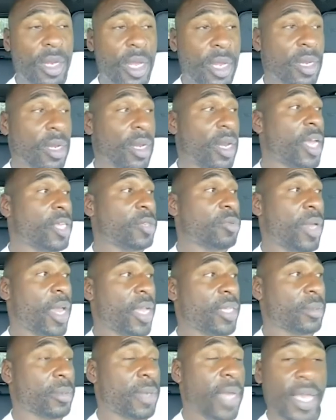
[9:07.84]
Nonetheless, we
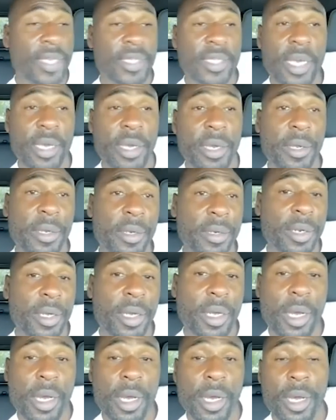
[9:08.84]
had some guys get hurt.
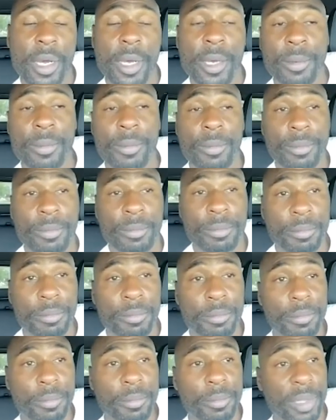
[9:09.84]

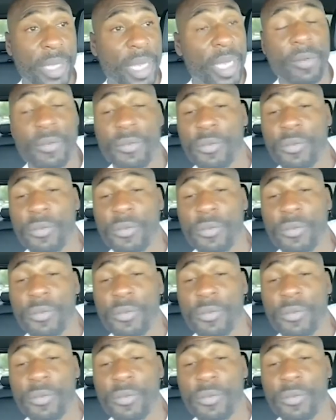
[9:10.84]
Played the